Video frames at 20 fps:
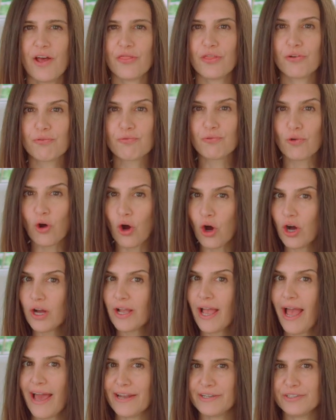The
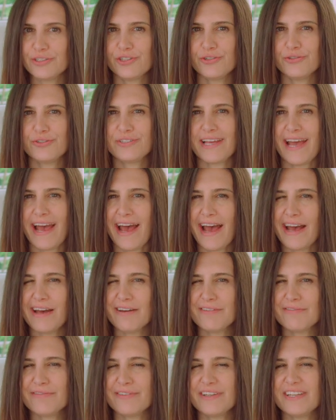wrong attitude to
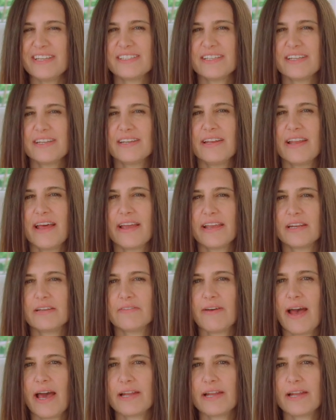have is a negative